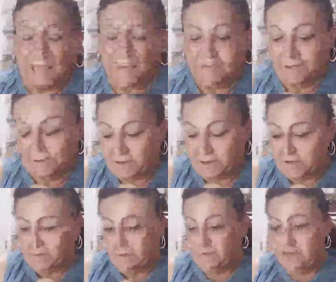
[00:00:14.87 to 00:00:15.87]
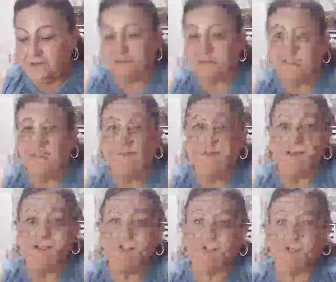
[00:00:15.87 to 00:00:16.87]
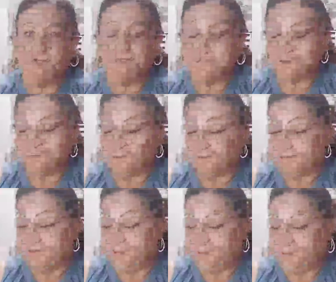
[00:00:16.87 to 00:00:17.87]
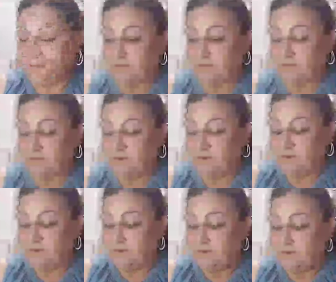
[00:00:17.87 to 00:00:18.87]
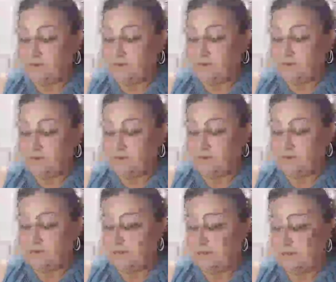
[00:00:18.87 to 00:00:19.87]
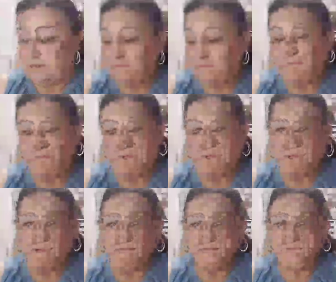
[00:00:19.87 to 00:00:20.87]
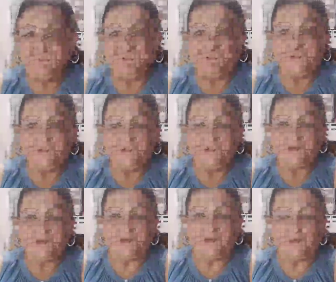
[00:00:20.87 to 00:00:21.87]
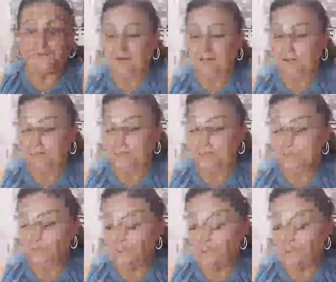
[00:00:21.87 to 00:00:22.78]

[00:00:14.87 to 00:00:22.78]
I figure I'd come up here and see if I can share some of the stuff I picked up yesterday or Friday. You know, I usually go on Fridays to